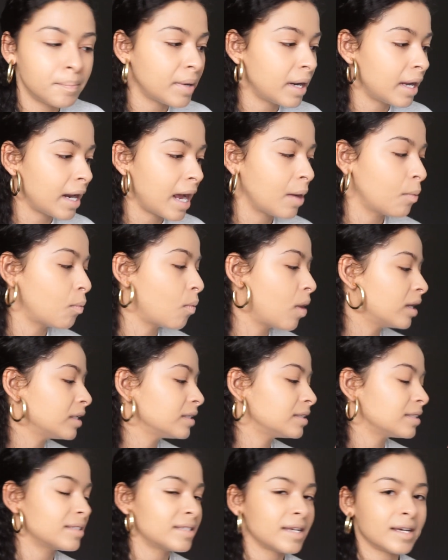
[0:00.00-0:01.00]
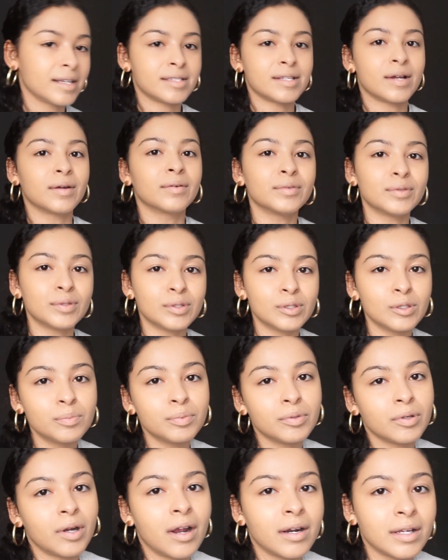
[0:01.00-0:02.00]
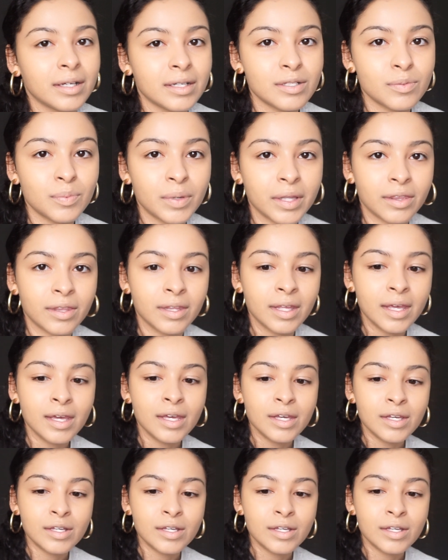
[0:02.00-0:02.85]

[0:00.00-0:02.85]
but I wanted to test out new products with